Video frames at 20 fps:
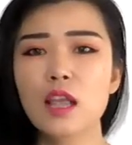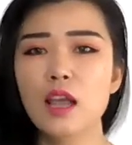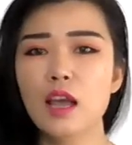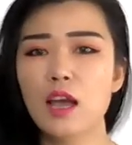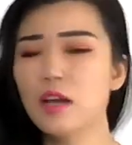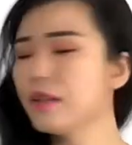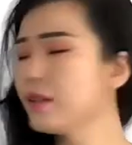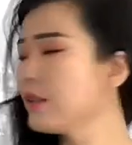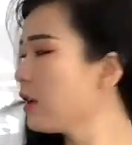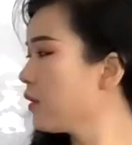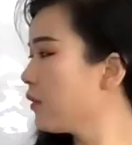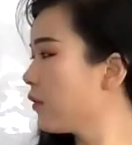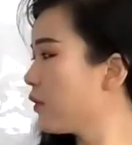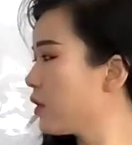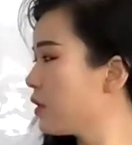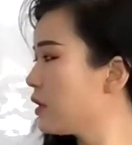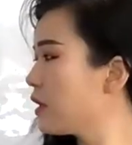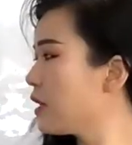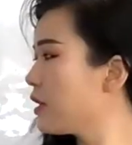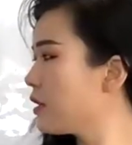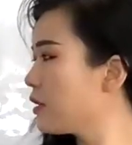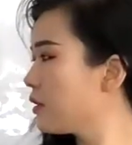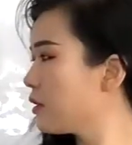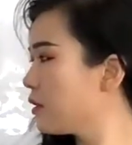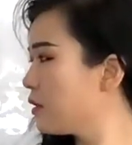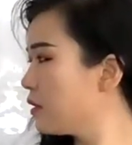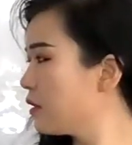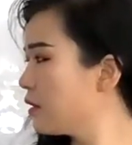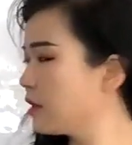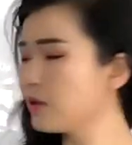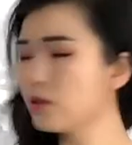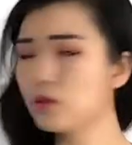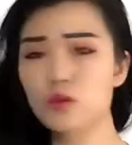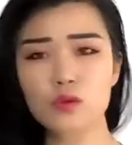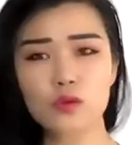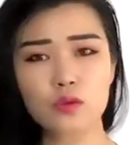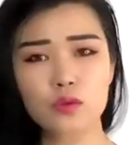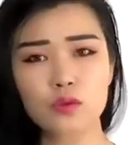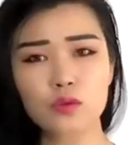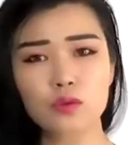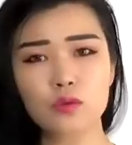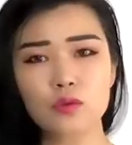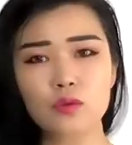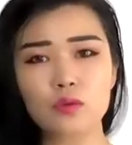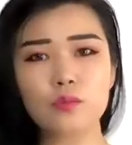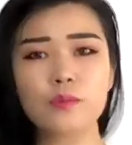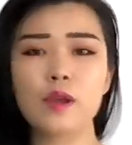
I think for this two,